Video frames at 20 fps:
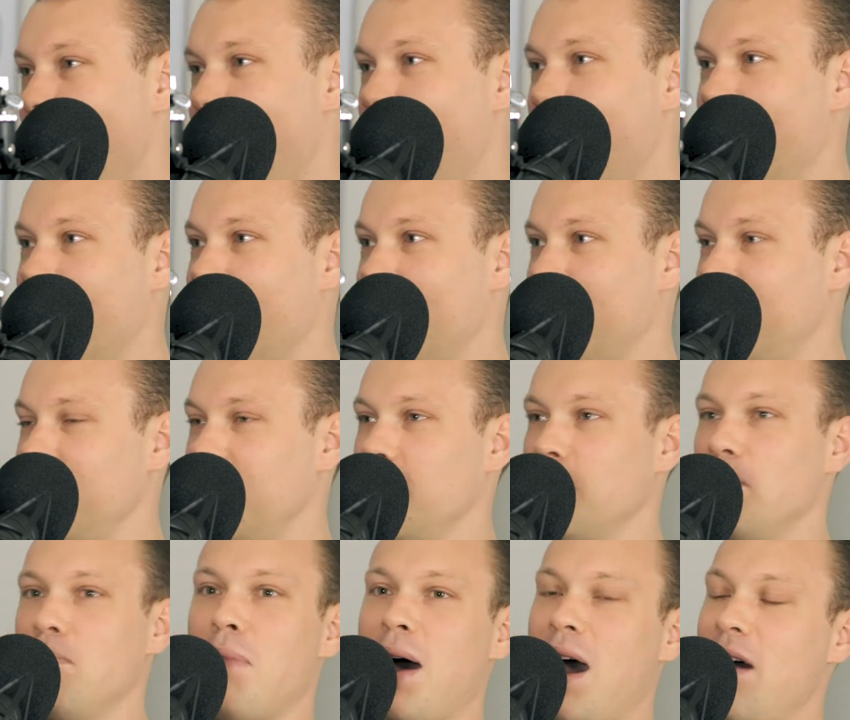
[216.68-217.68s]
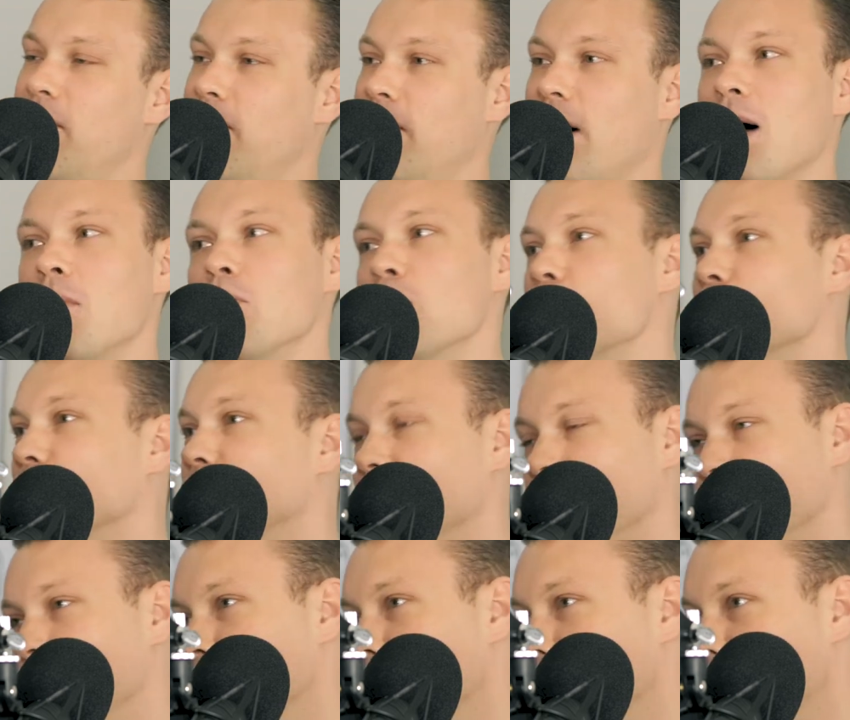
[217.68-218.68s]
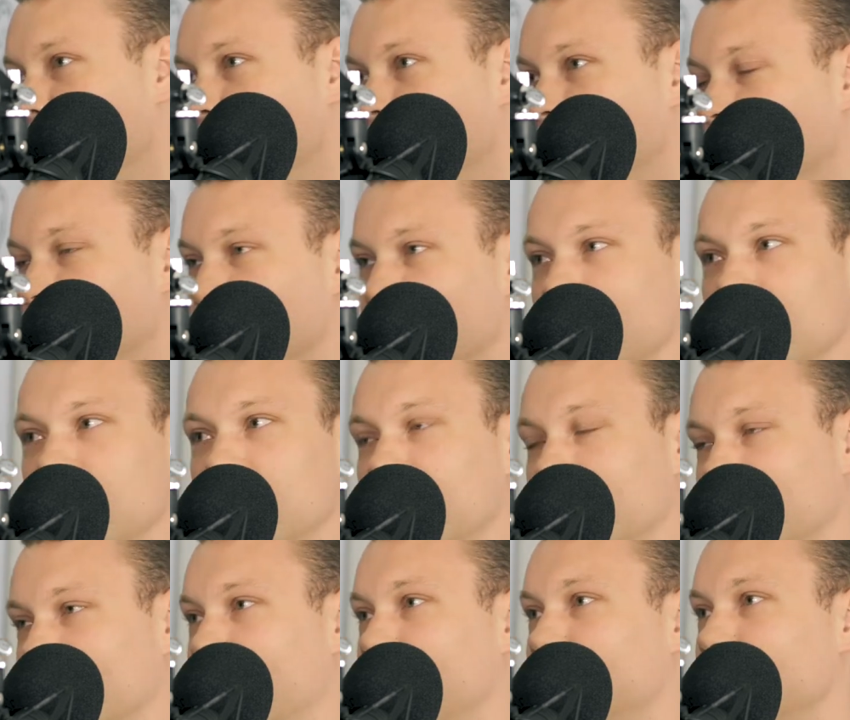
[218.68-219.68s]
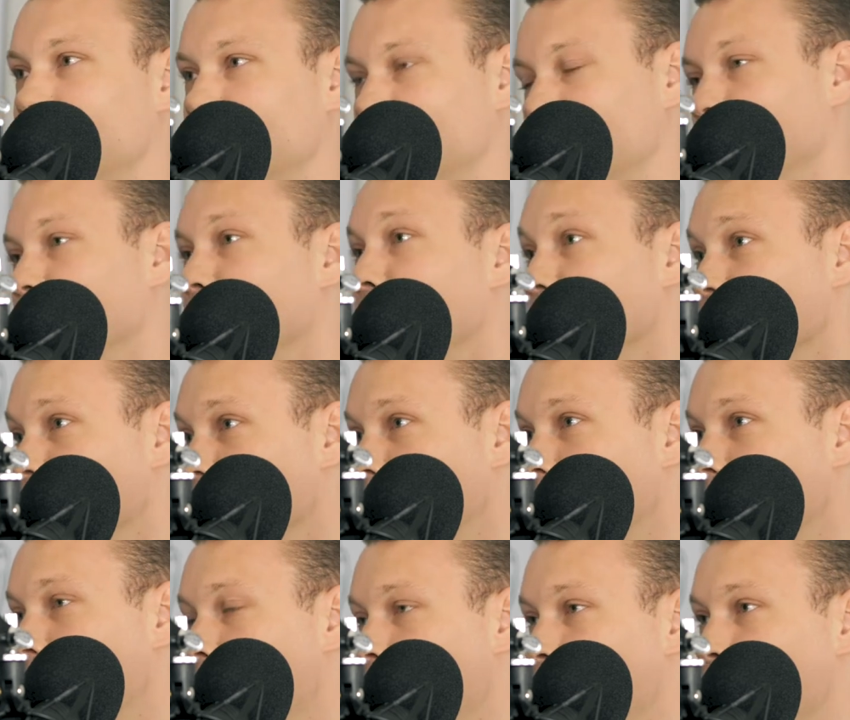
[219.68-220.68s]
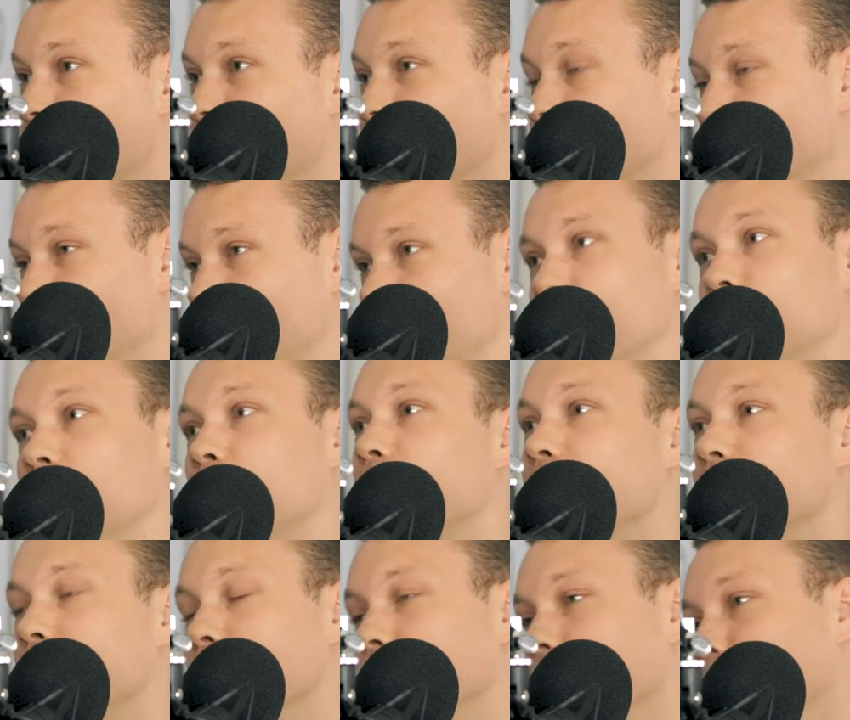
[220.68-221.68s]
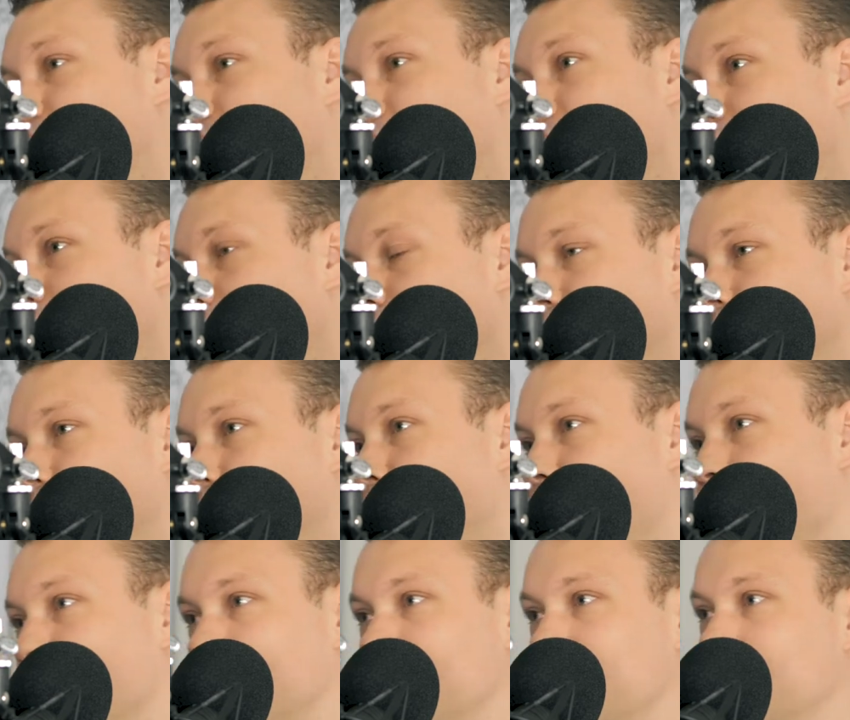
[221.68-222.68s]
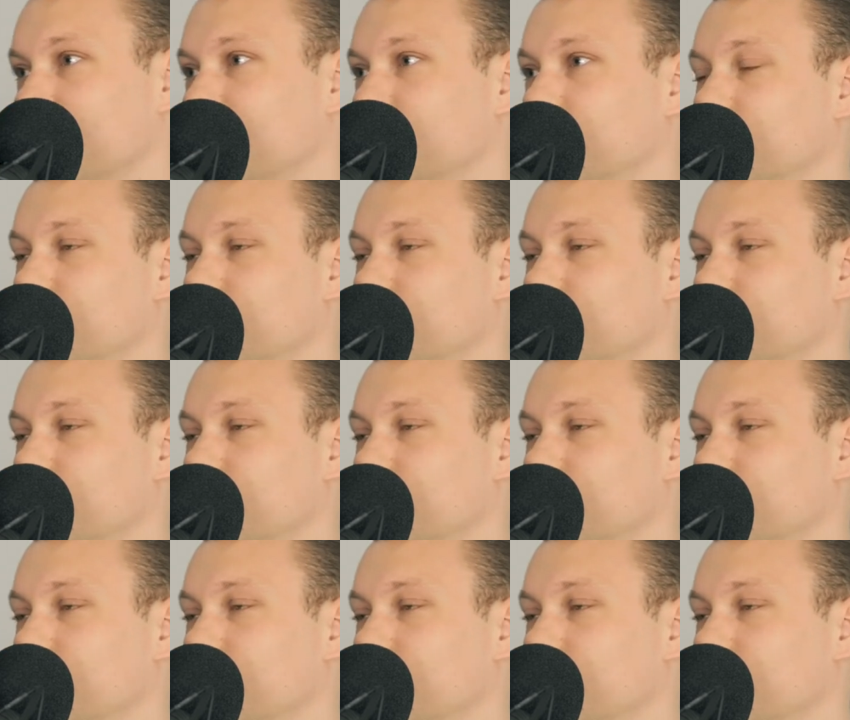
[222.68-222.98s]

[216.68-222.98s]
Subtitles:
And I think by far most of the use cases of these technologies will be good, but there certainly will be people who try to use it for bad stuff.